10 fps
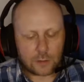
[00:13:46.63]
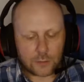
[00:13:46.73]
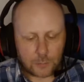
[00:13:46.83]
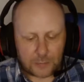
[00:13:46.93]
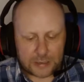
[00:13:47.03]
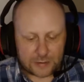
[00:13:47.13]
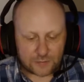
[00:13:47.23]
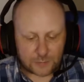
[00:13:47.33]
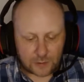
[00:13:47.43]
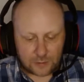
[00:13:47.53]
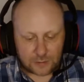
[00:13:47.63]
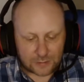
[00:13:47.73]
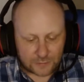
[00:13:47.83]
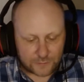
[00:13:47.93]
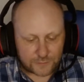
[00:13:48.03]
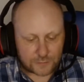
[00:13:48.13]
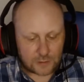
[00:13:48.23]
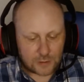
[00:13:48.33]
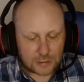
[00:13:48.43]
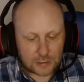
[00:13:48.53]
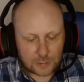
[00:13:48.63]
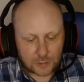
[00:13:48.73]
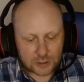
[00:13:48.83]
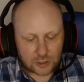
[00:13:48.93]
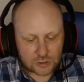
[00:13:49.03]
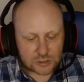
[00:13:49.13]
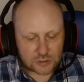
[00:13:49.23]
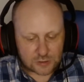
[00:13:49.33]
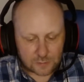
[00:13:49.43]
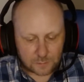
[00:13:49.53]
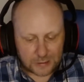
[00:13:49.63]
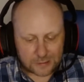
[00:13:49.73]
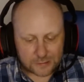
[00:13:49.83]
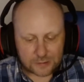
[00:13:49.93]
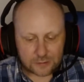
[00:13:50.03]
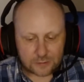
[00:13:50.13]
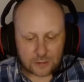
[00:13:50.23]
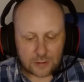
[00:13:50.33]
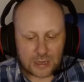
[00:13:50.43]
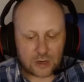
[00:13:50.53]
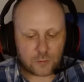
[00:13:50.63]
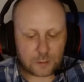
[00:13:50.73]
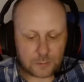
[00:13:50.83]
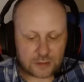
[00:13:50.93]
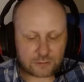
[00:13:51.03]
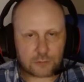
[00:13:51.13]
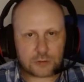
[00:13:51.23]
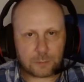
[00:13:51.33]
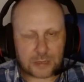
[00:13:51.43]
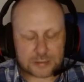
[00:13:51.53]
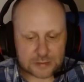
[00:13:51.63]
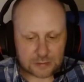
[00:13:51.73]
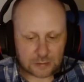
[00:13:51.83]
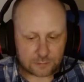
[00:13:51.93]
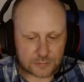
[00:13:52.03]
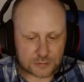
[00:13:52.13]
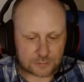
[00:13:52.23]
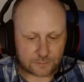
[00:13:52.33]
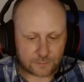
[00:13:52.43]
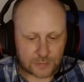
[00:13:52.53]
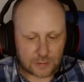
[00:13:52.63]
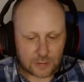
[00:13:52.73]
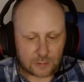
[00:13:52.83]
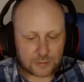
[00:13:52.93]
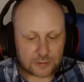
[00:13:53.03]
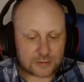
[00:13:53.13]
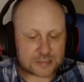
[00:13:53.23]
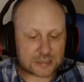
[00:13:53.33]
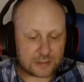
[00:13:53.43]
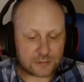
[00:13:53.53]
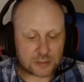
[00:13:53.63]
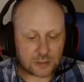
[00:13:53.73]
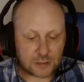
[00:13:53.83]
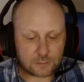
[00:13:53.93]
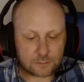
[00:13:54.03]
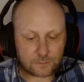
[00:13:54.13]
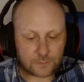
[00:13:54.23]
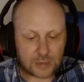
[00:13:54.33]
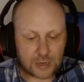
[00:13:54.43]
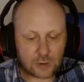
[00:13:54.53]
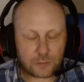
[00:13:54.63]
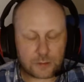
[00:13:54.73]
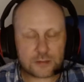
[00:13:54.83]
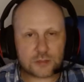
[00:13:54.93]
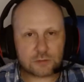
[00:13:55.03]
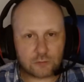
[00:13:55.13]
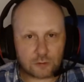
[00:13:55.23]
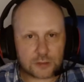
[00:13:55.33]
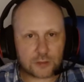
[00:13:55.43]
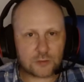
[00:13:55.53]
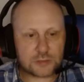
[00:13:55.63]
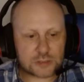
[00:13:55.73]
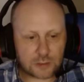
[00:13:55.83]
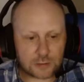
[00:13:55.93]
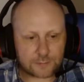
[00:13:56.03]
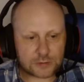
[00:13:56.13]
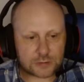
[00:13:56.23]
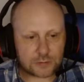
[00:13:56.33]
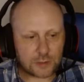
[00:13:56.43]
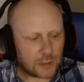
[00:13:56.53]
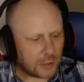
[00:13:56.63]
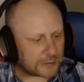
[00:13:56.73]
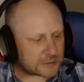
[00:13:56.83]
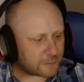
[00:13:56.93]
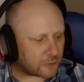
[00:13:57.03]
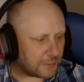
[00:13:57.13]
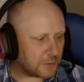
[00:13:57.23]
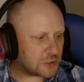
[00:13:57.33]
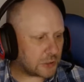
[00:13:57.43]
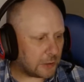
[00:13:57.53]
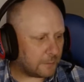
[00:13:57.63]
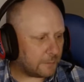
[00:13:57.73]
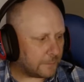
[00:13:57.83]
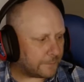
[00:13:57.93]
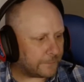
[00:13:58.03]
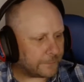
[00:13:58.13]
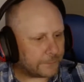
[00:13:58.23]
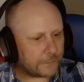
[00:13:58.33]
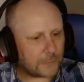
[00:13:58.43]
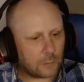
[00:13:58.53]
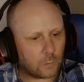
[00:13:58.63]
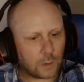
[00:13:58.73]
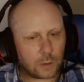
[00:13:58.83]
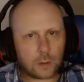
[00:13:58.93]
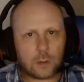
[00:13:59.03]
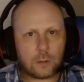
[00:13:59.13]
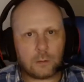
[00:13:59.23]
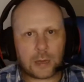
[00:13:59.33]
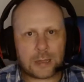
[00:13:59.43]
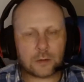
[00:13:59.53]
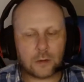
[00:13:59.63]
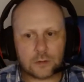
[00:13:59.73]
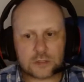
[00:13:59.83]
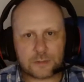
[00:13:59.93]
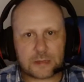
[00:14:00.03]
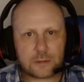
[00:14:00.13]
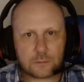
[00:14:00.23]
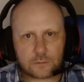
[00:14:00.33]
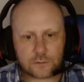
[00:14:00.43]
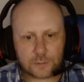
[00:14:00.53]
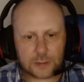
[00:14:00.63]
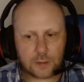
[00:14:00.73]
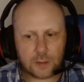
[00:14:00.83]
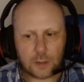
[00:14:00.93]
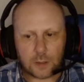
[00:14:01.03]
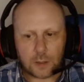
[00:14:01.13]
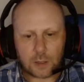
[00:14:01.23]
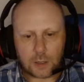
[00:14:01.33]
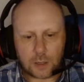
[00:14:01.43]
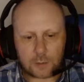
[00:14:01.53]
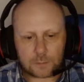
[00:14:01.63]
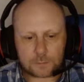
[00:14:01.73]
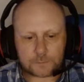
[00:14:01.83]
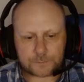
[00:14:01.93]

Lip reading: the bane of my life, my constant companion, helping me through the bad times, but at the same time helping to ruin the good times. And that's pretty much what alcohol has been for me. Um,